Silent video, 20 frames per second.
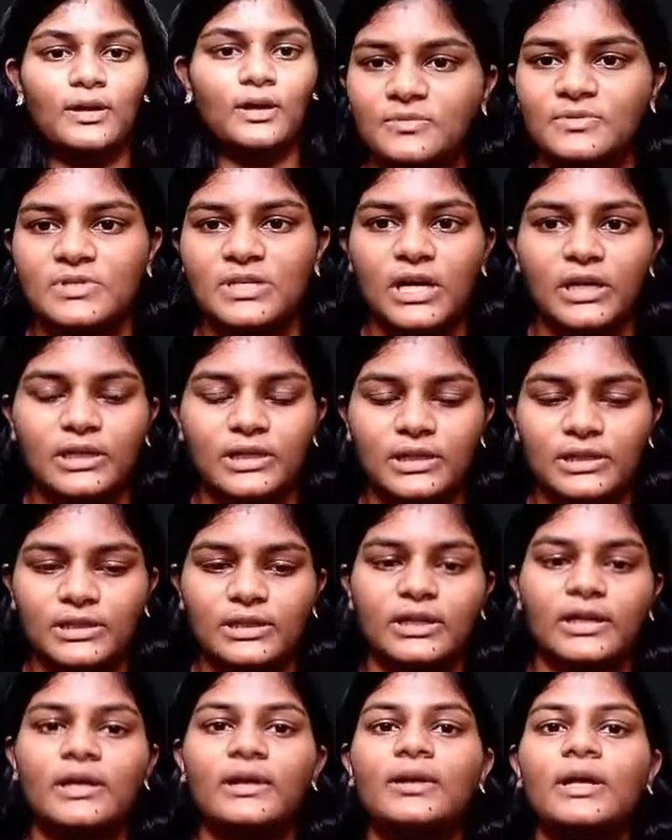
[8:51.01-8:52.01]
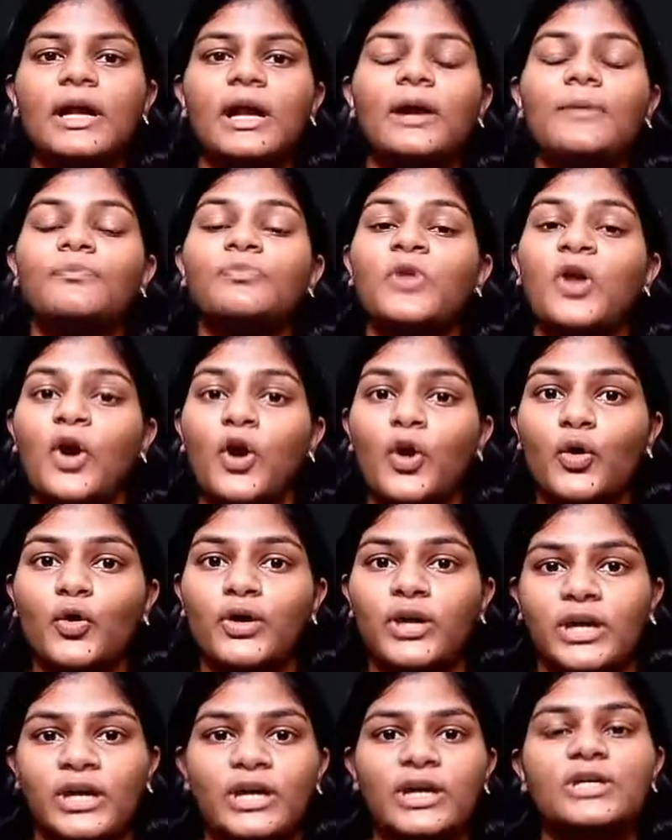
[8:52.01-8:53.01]
I'll start.
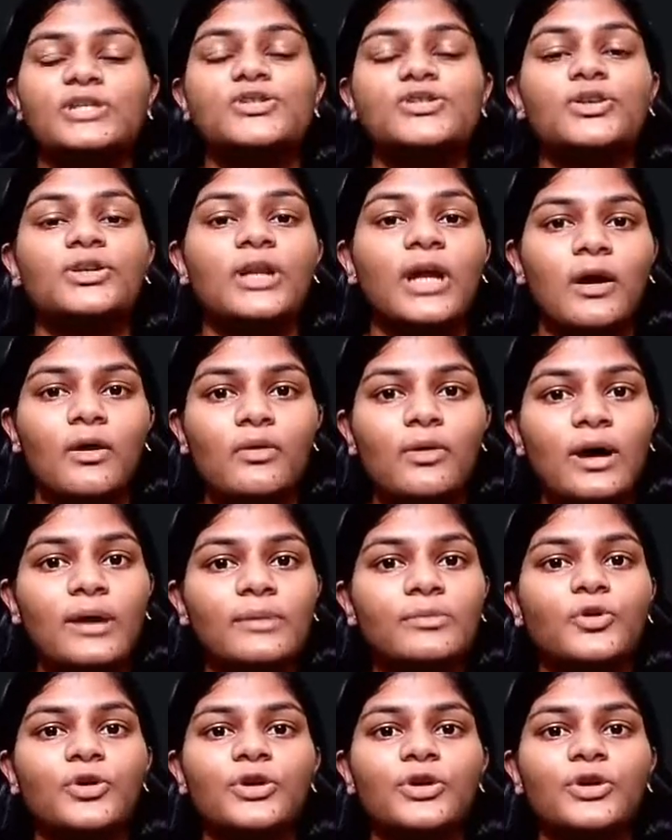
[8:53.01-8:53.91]
Okay. So now I'm